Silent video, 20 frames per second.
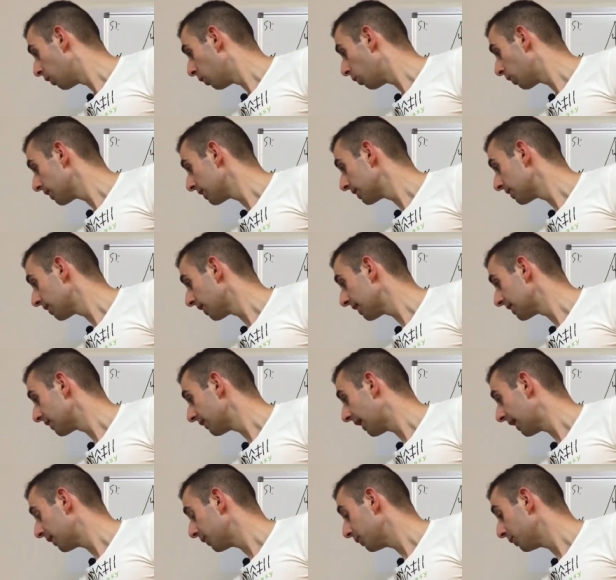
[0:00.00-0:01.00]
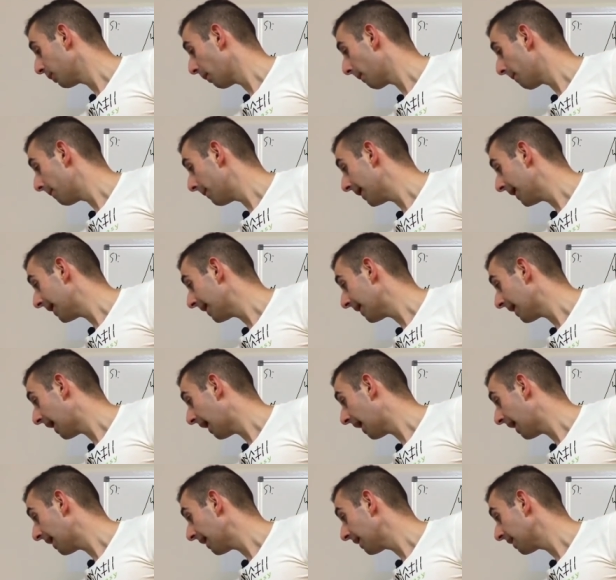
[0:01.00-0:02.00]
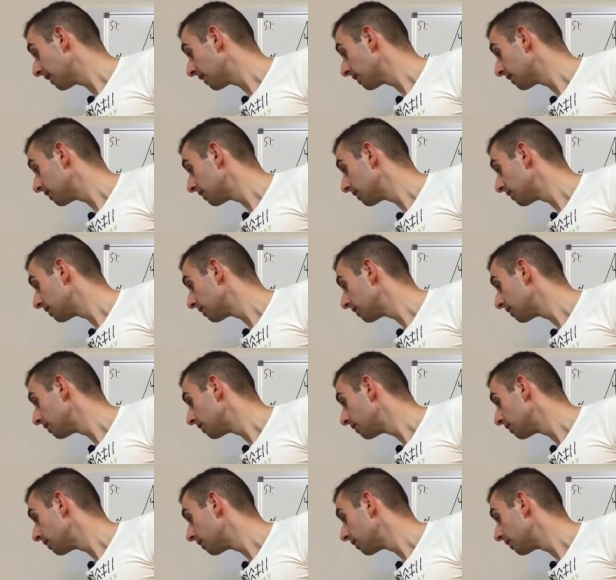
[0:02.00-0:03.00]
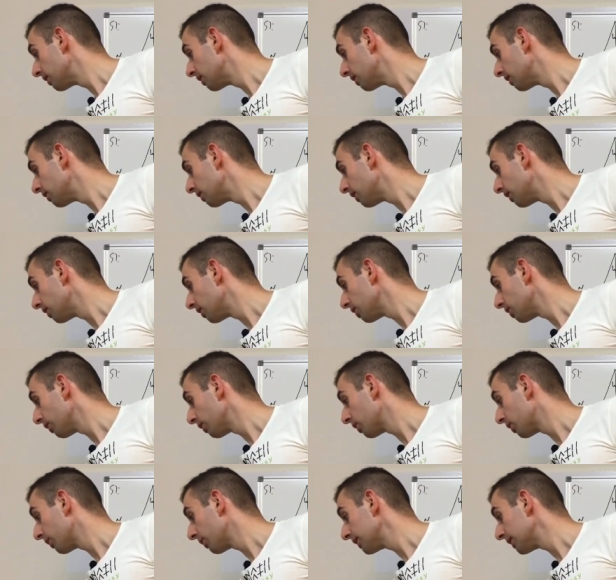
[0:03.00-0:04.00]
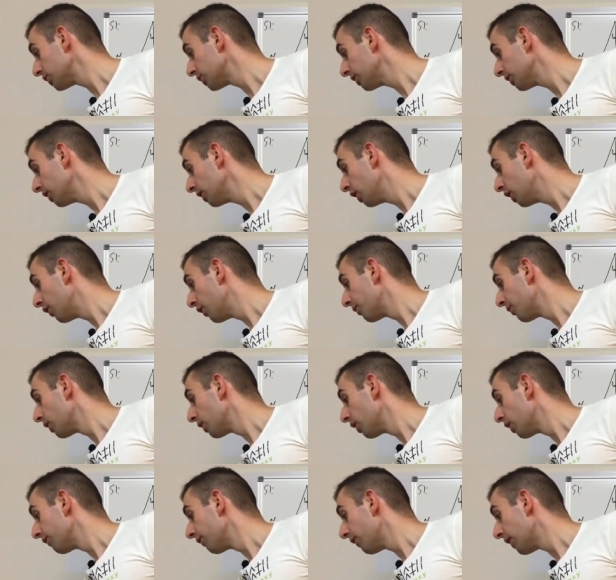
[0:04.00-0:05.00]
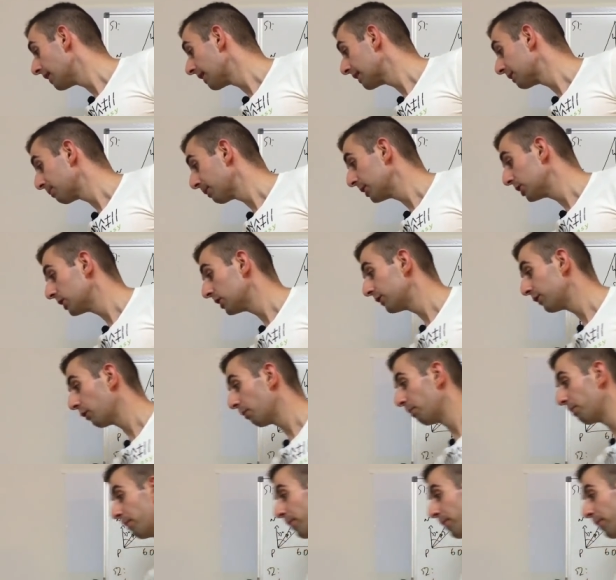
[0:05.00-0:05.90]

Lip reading: What is the size of angle BA? No, sorry, wrong question. Find expressions for